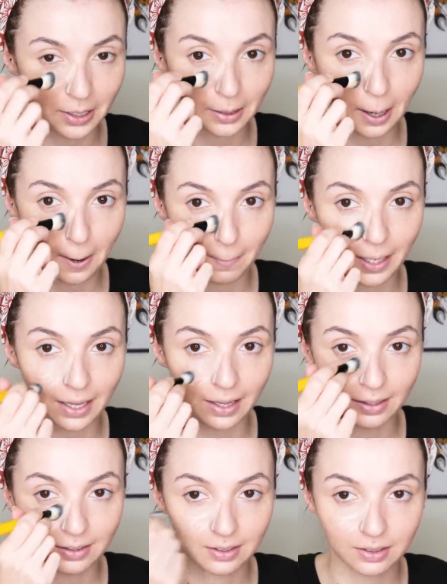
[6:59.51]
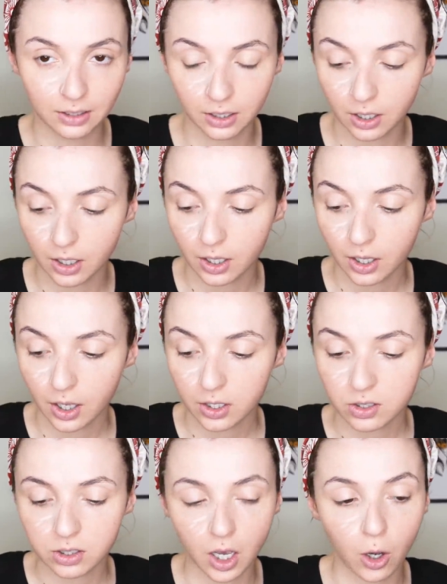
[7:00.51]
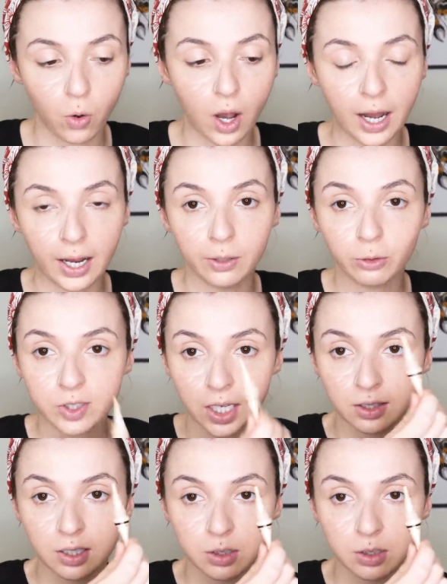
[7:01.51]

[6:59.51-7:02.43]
that got on my hand. So I will take